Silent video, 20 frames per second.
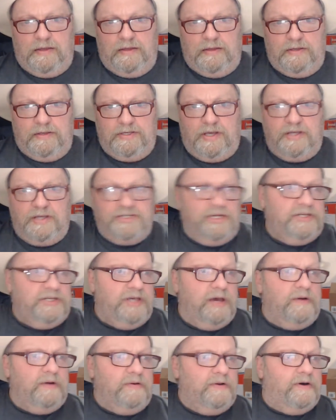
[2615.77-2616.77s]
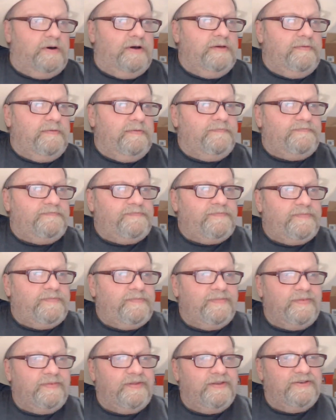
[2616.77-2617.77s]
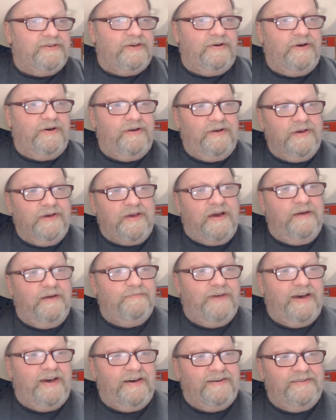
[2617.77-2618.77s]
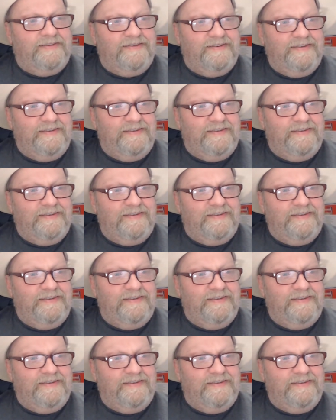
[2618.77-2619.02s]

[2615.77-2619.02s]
So I said, yeah, all right. So I came out of